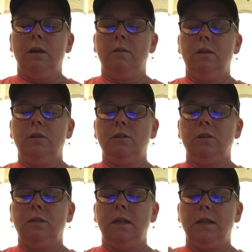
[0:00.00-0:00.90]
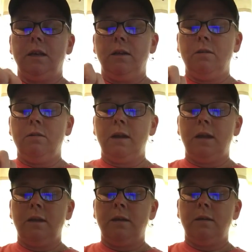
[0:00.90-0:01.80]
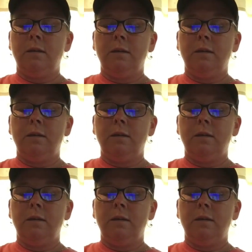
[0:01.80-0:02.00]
And then you just take the other end